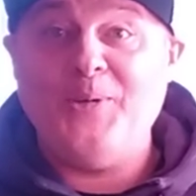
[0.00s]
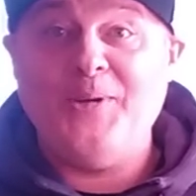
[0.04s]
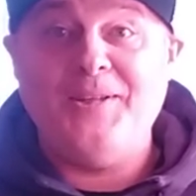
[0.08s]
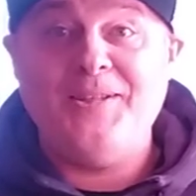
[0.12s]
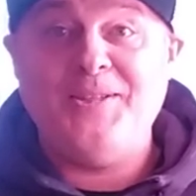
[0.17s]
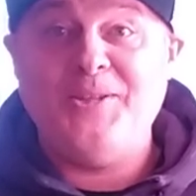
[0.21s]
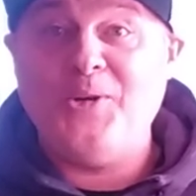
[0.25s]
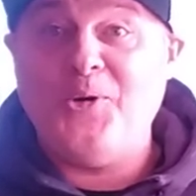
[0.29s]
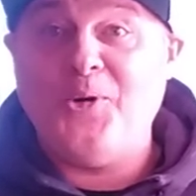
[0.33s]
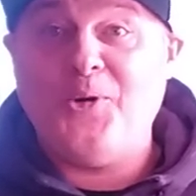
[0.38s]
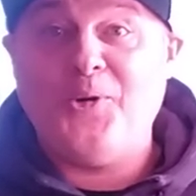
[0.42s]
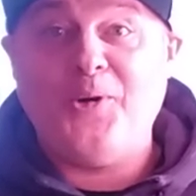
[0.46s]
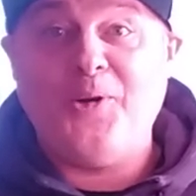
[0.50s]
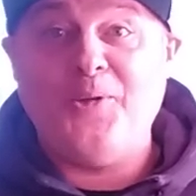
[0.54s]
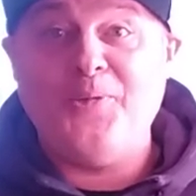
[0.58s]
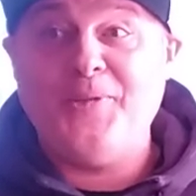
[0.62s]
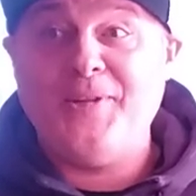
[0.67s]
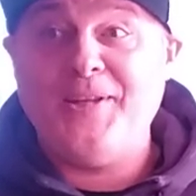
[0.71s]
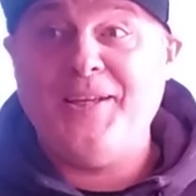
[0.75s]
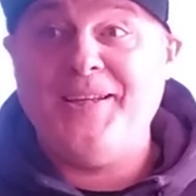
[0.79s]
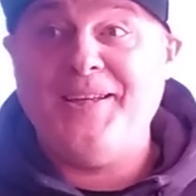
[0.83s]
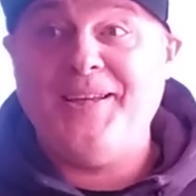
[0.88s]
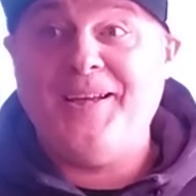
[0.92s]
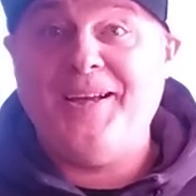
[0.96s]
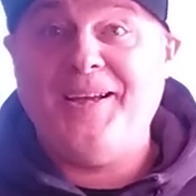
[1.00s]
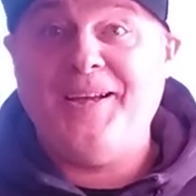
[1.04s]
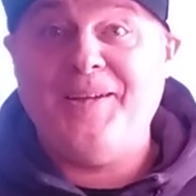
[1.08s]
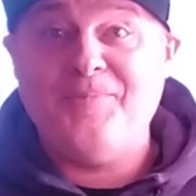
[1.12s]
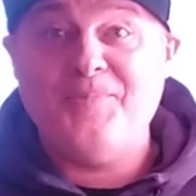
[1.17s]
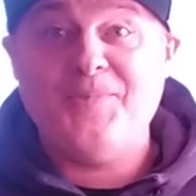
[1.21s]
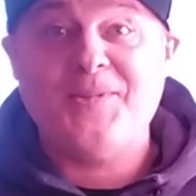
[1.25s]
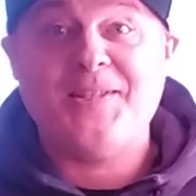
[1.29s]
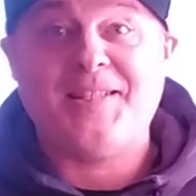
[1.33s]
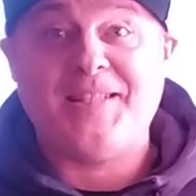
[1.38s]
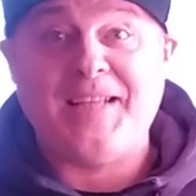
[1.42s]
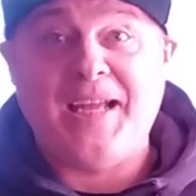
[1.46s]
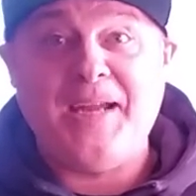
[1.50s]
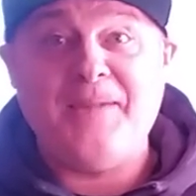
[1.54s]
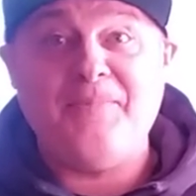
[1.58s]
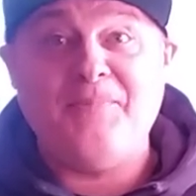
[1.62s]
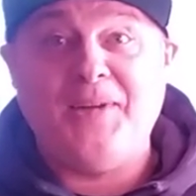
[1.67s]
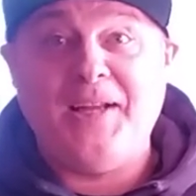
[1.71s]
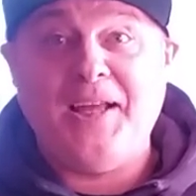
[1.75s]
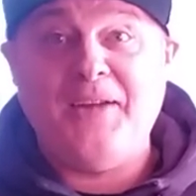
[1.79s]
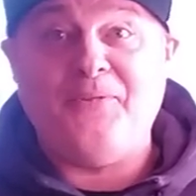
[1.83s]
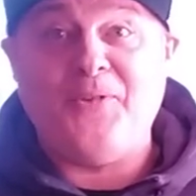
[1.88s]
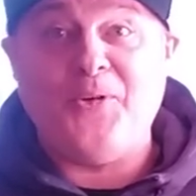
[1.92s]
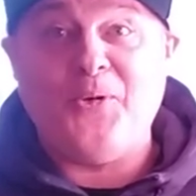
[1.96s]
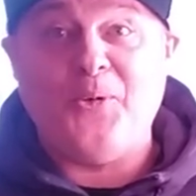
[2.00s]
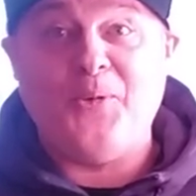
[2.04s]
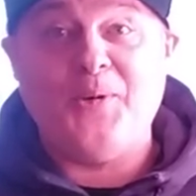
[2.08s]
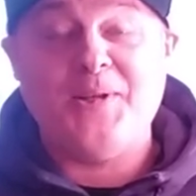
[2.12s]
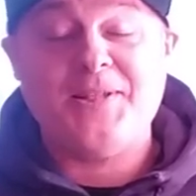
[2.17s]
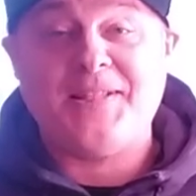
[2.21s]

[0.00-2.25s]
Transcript: you're on the same level